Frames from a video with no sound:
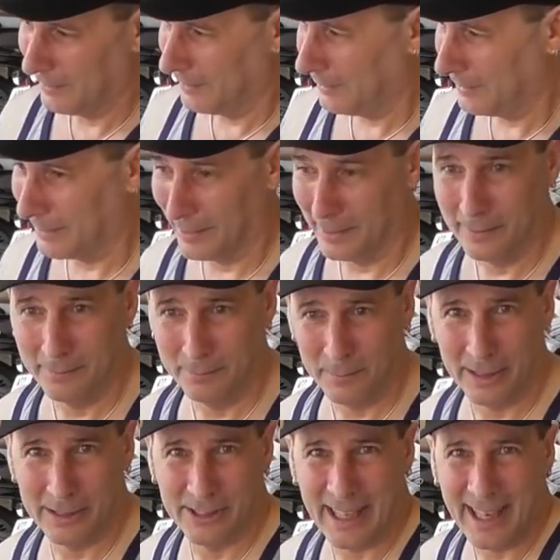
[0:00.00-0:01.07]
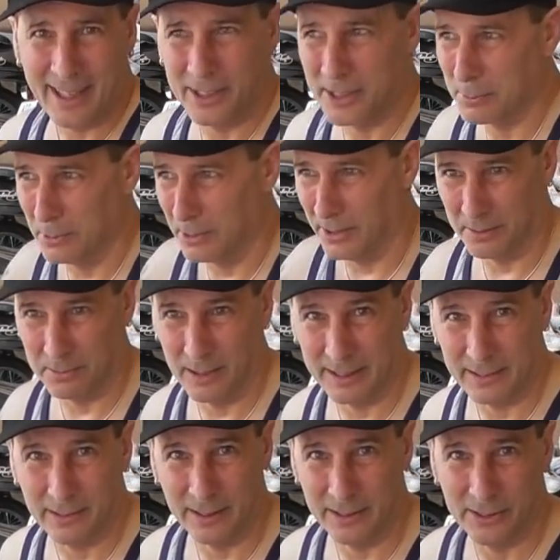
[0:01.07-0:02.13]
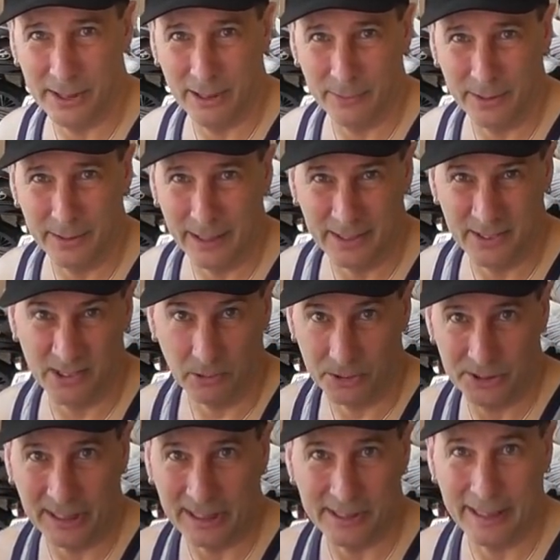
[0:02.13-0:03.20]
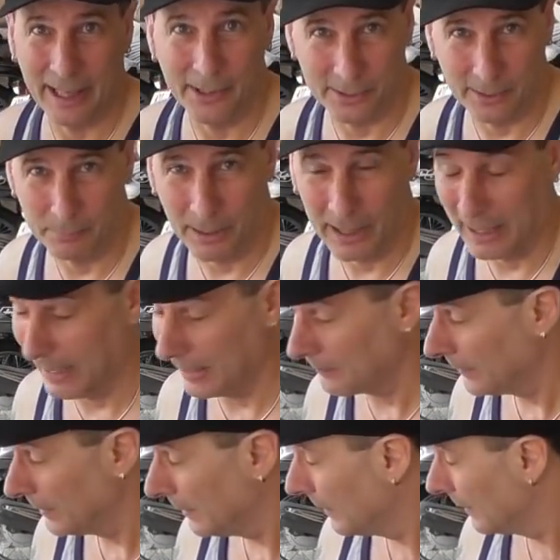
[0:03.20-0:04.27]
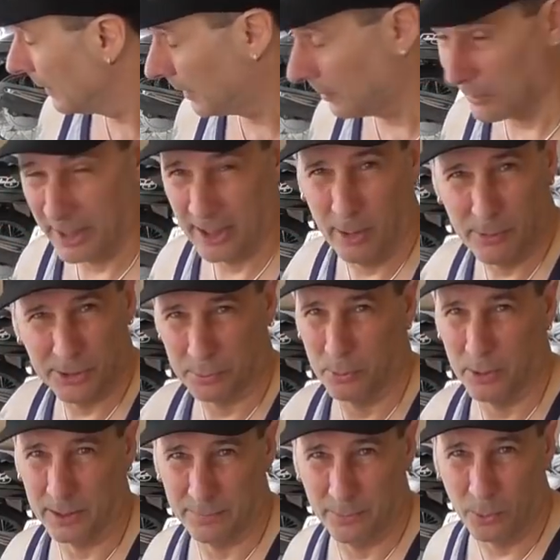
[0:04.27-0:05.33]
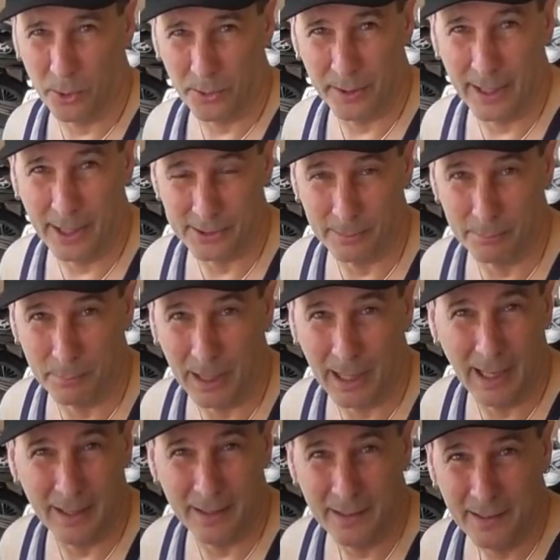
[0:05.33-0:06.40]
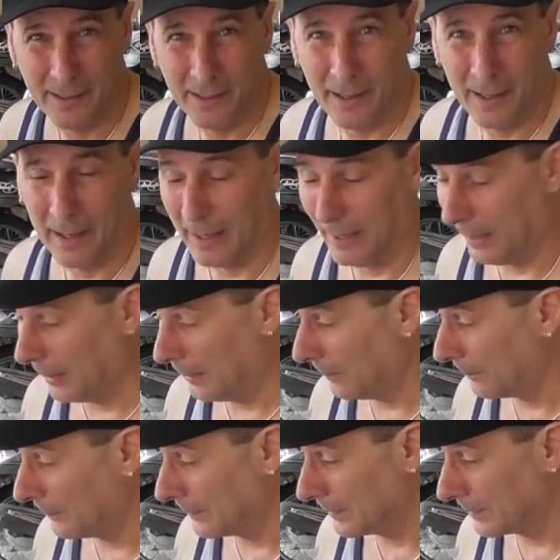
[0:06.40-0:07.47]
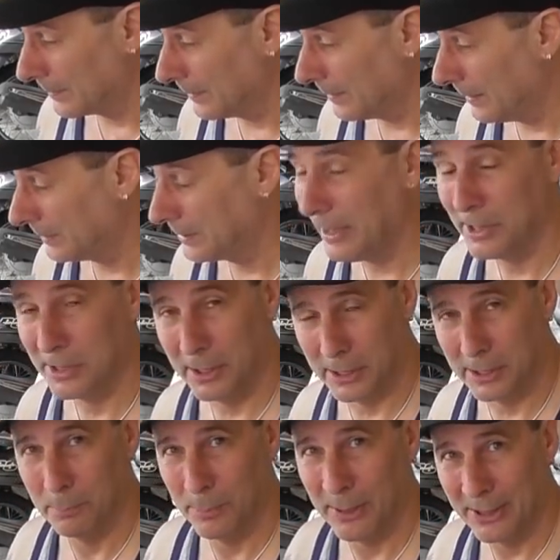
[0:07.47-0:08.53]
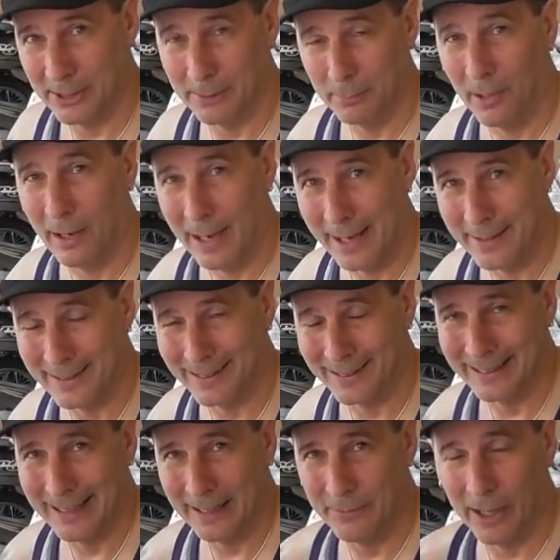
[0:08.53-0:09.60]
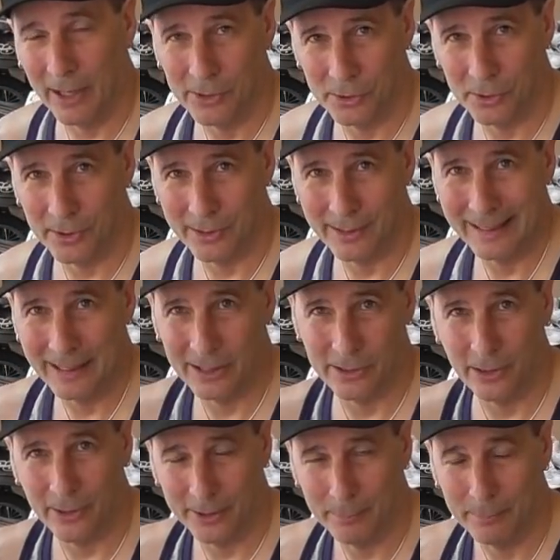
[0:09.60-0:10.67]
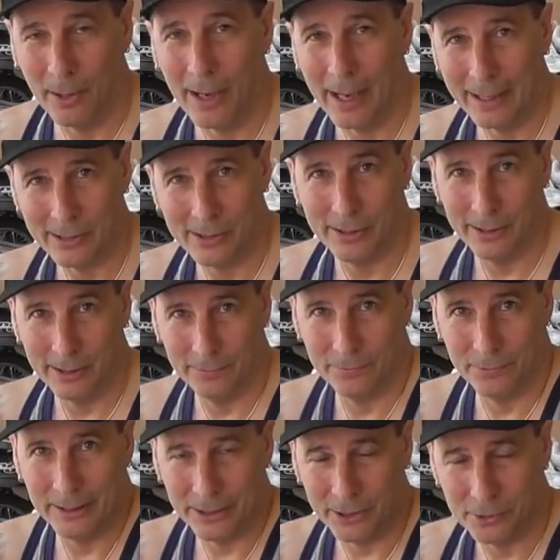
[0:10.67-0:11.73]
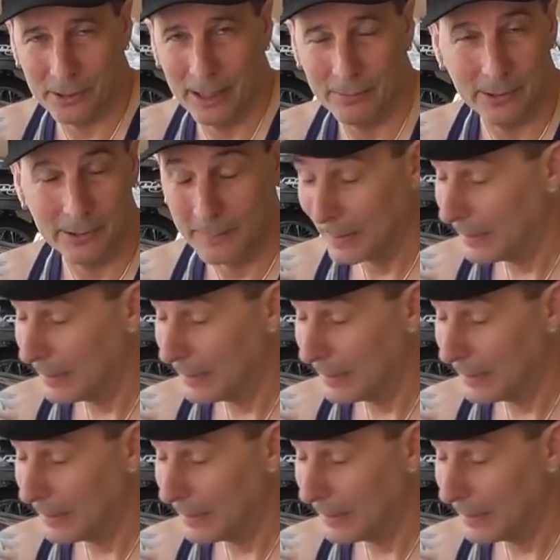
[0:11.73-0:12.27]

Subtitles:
you know, my jacket's worth like, you know, 7,000 or 6,000 baht. My helmet's worth 4,000 baht. It gives you some peace of mind to leave those sort of things on the bike, so you're free to travel